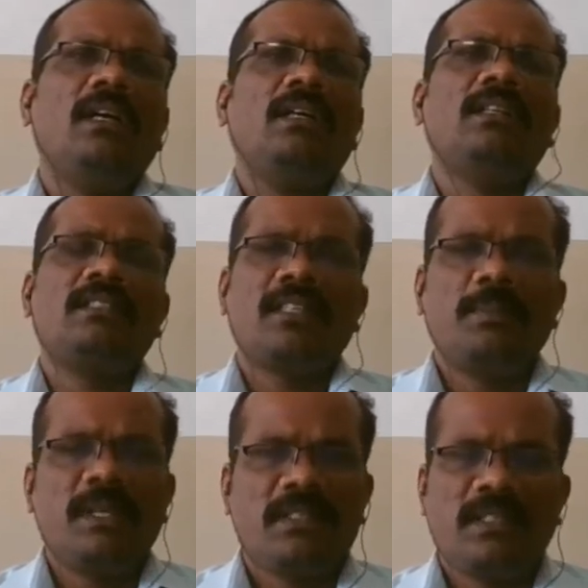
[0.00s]

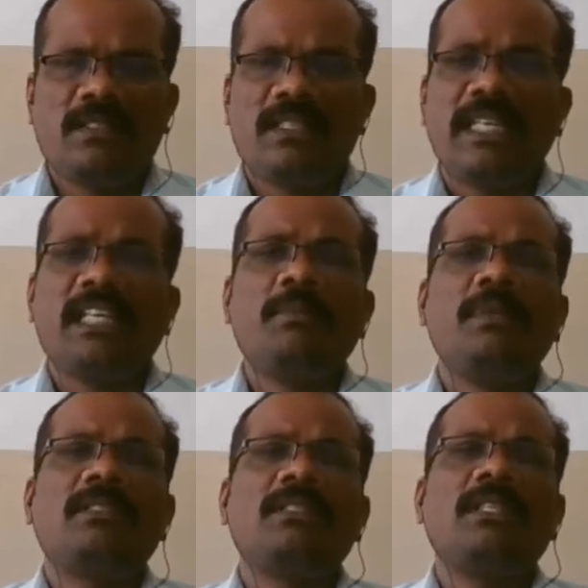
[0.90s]
discrimination is taking
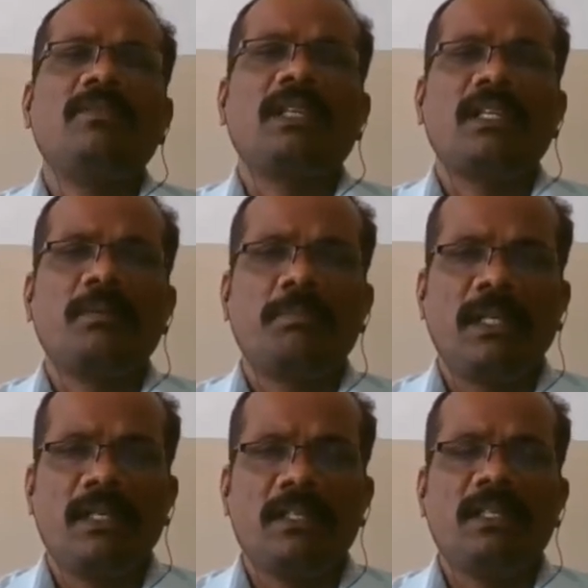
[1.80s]
place in
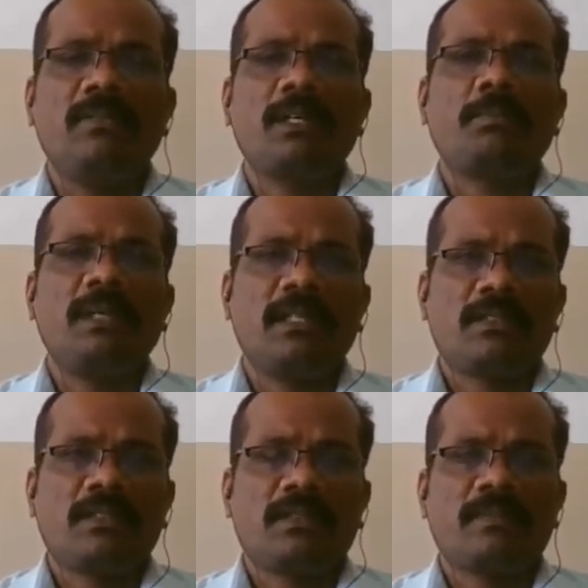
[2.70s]
the
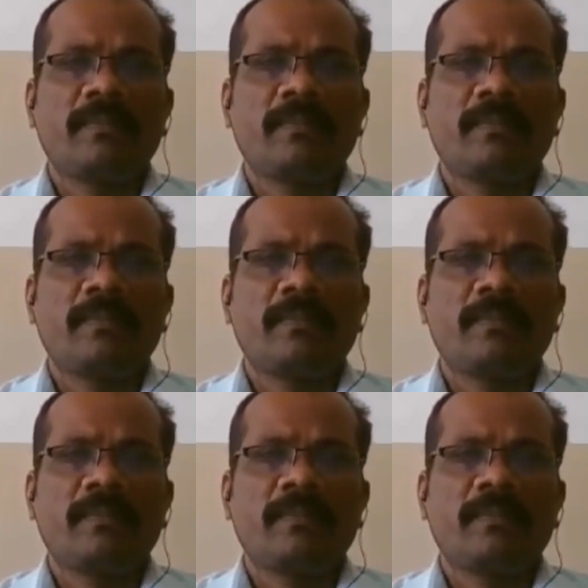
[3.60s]
workplace,